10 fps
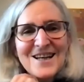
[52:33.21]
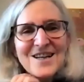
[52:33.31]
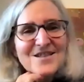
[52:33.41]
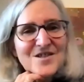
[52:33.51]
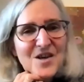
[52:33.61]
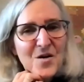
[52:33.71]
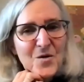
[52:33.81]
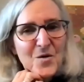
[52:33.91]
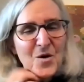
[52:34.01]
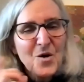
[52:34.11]

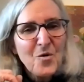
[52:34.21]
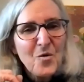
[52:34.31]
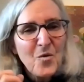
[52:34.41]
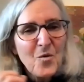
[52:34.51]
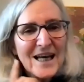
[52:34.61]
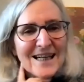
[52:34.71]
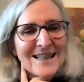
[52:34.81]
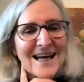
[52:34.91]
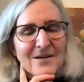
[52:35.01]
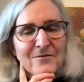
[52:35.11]
So when
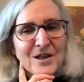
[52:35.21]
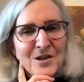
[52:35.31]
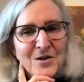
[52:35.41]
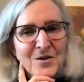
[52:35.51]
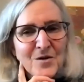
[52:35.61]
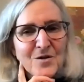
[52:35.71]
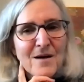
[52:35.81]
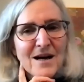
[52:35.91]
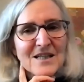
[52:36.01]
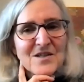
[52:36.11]
I renewed
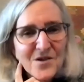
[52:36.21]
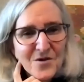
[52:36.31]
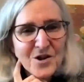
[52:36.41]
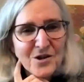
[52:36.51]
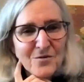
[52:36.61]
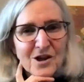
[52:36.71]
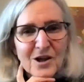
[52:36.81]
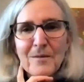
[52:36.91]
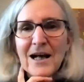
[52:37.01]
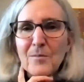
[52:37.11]
my social work
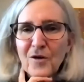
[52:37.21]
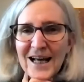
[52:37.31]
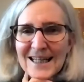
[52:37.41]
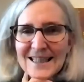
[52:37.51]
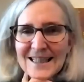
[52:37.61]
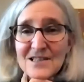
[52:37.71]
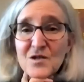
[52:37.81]
malpractice,